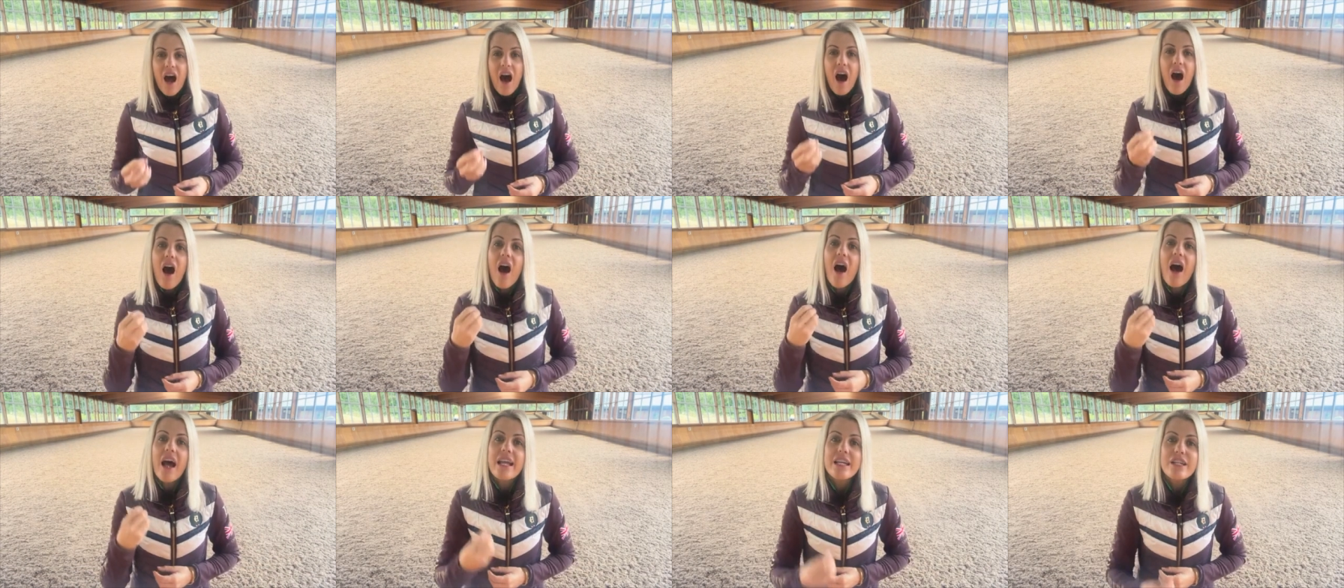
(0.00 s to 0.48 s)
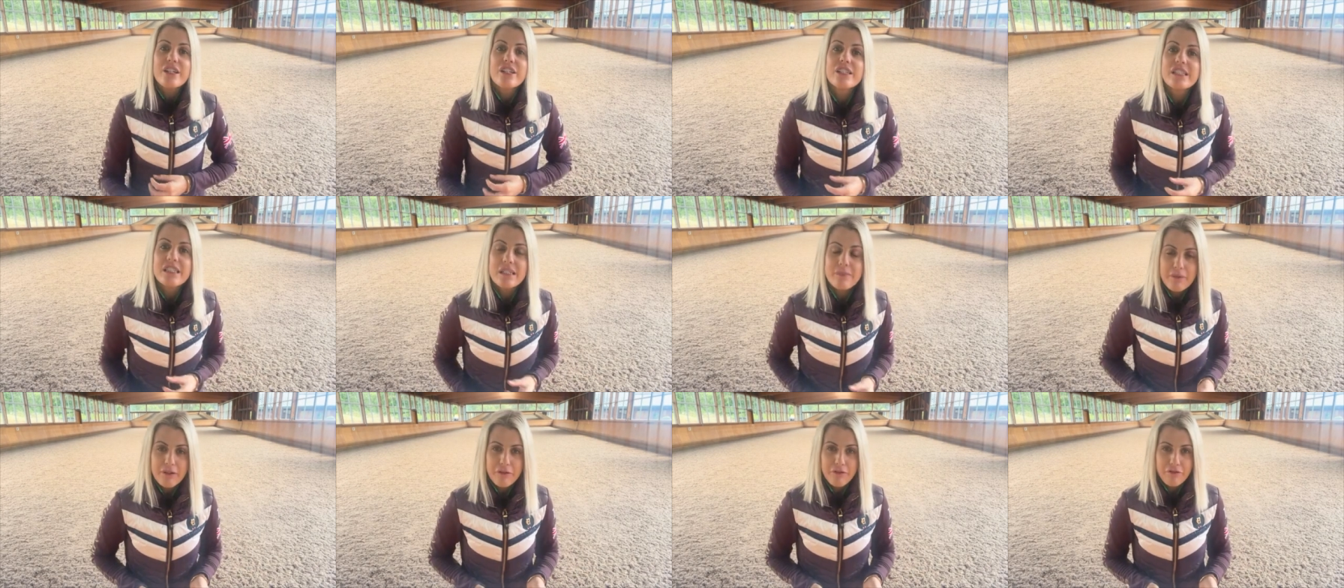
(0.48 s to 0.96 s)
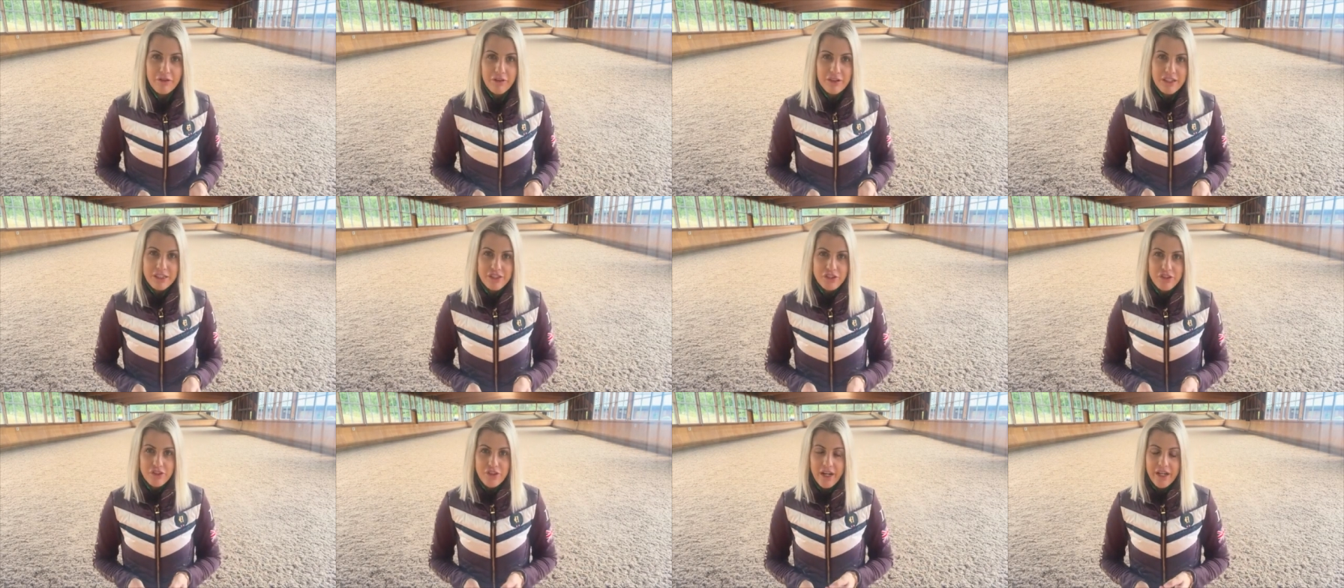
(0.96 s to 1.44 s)
I used to be
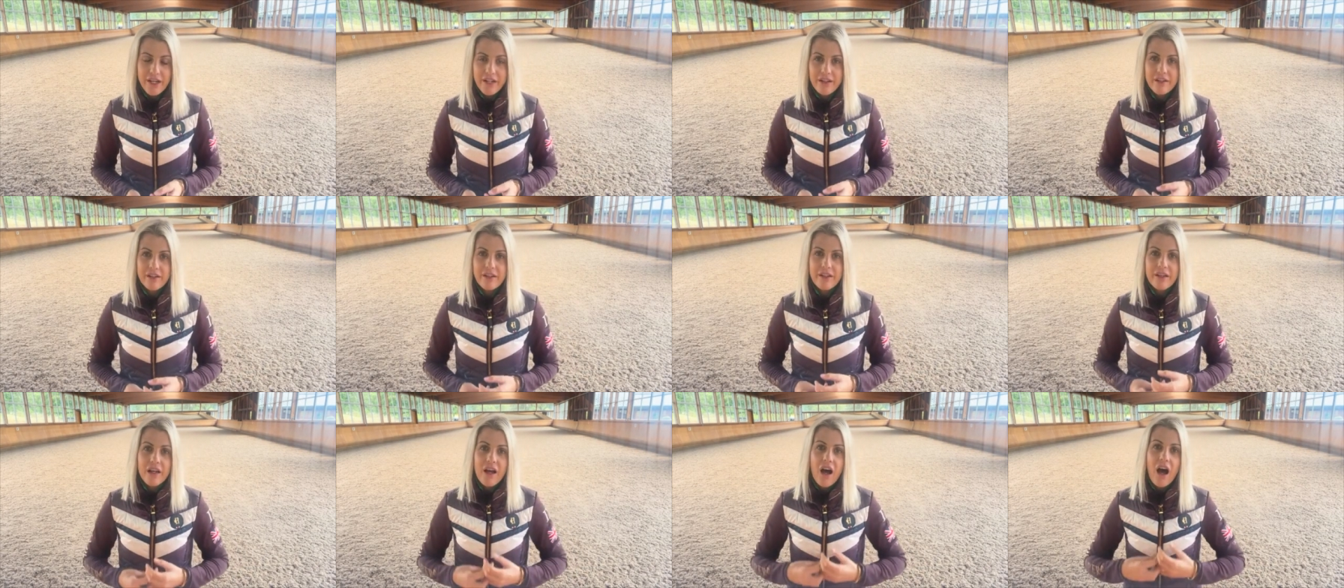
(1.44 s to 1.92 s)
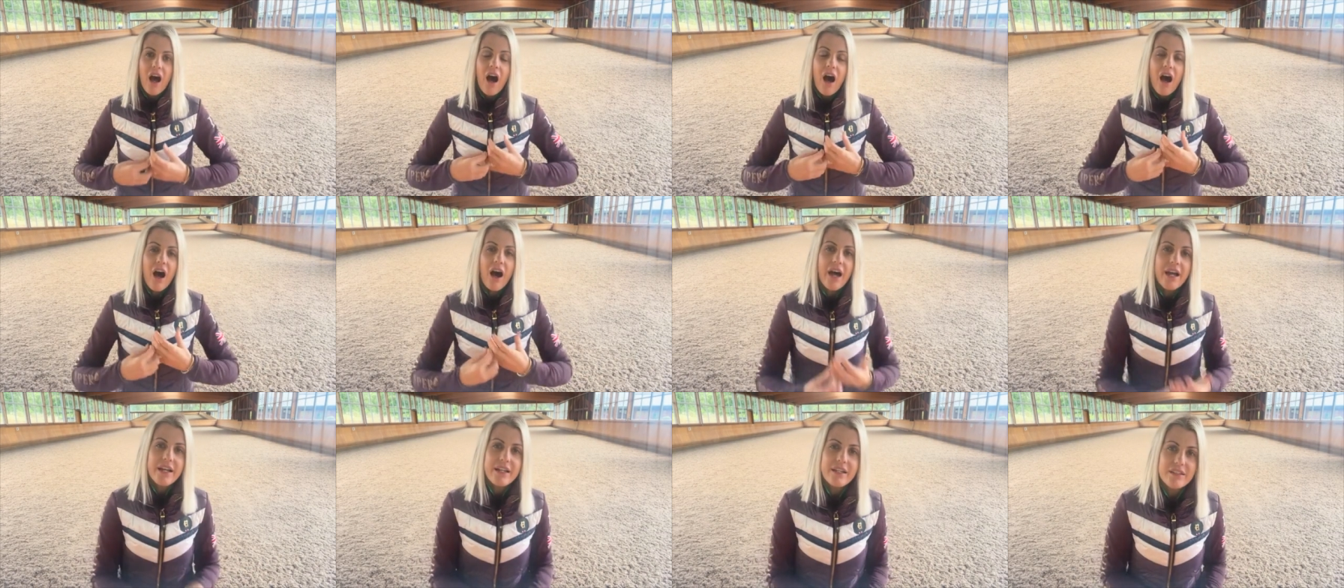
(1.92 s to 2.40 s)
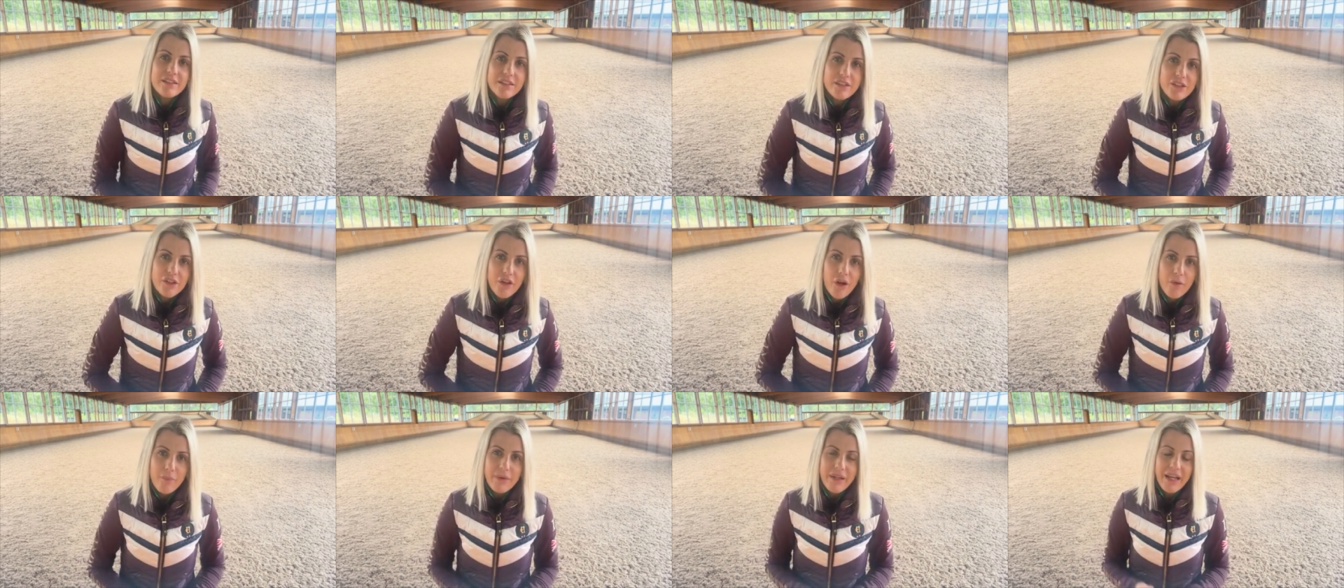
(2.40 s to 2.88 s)
frustrated. I used to
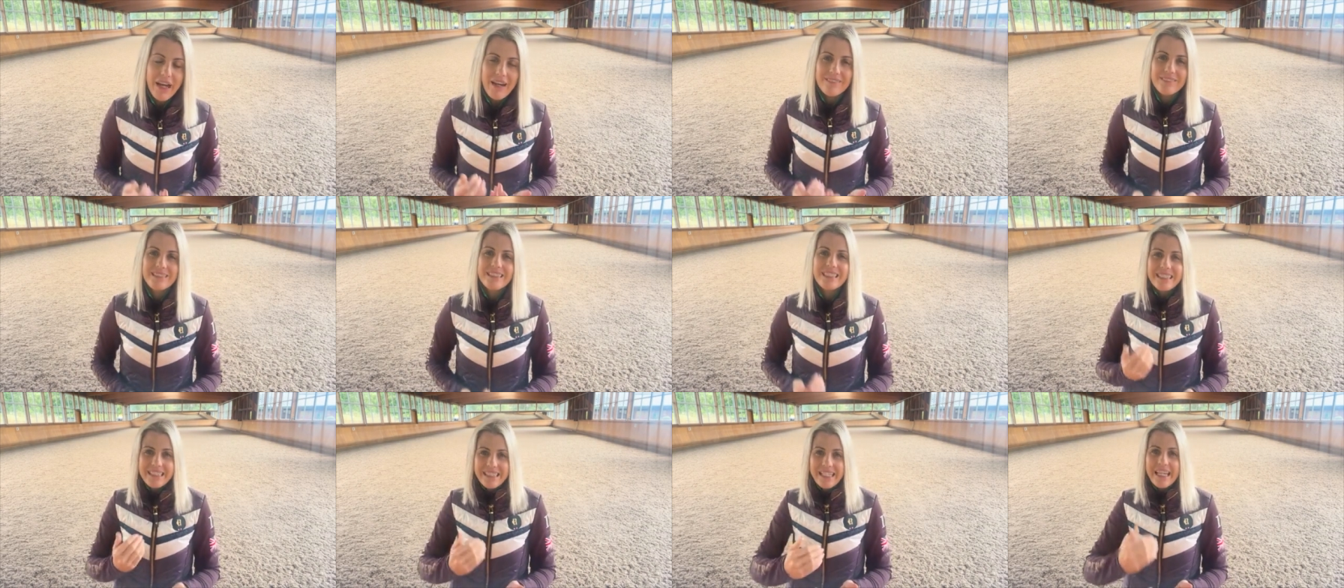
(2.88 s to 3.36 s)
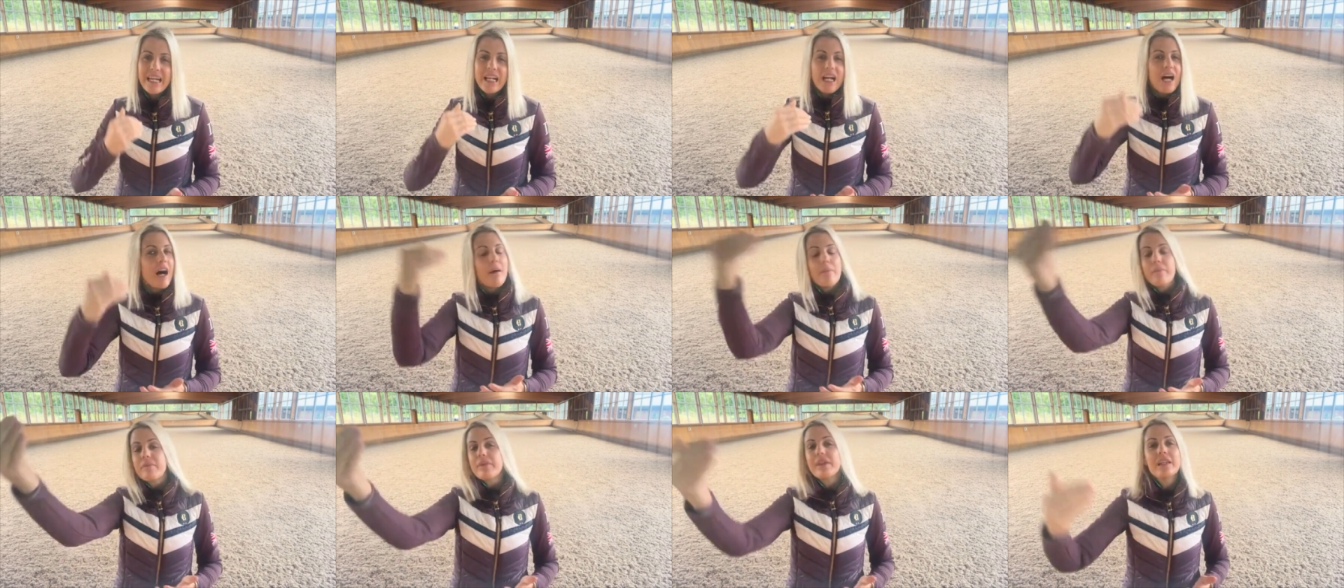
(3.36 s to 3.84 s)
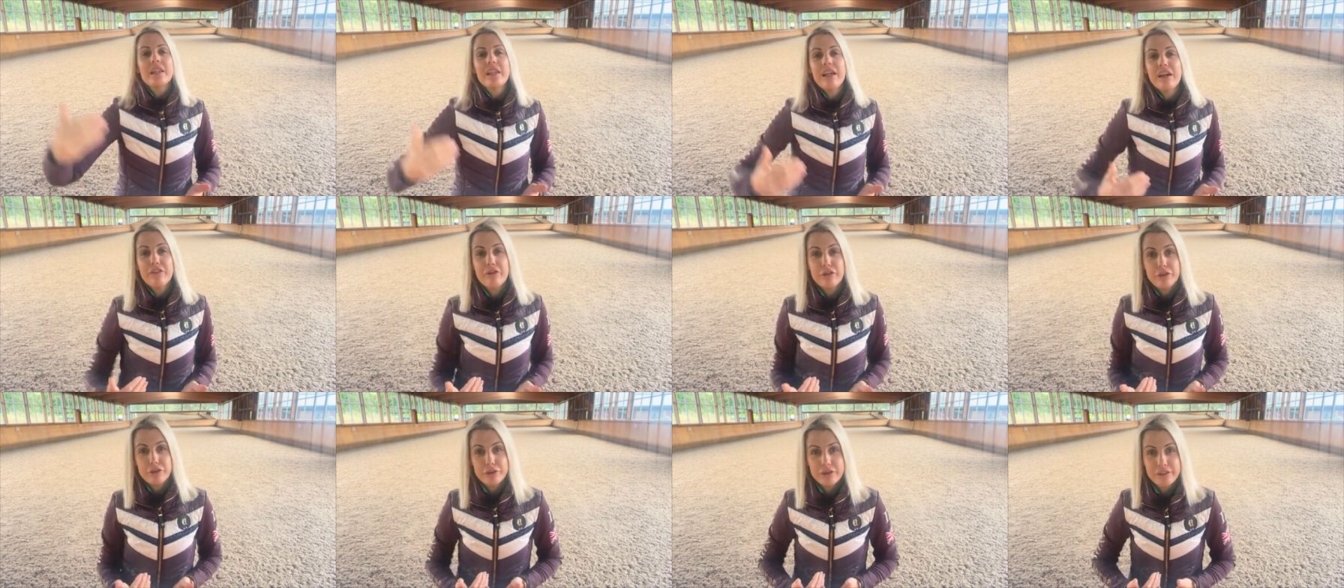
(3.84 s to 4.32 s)
not be able to get up the
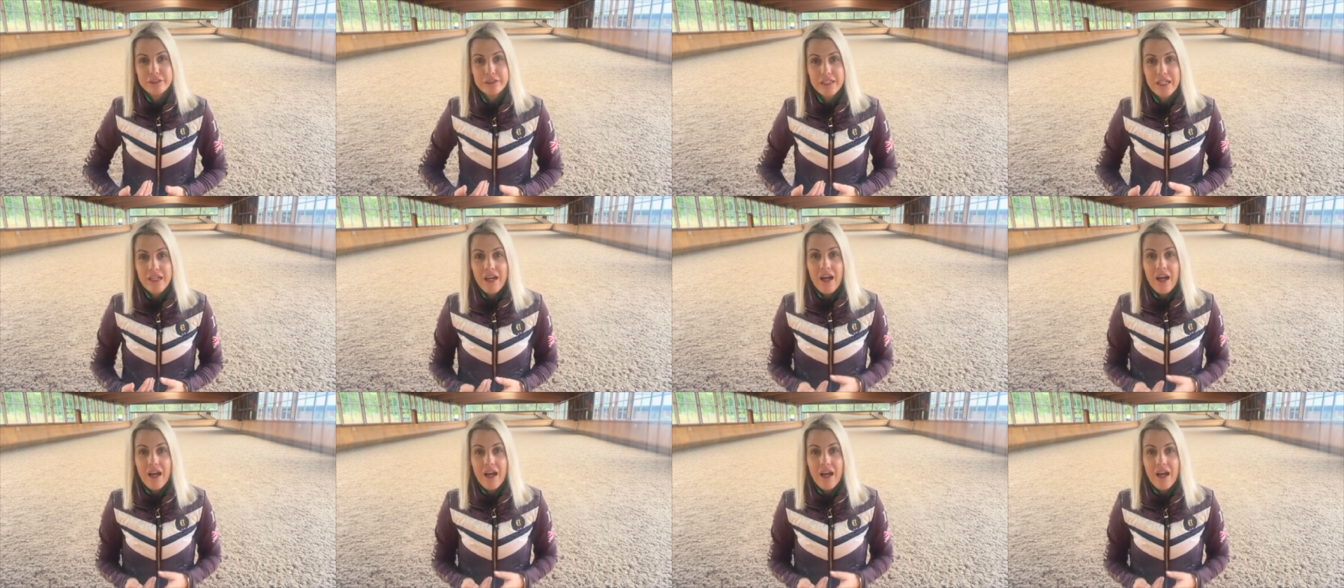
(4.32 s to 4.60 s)
levels.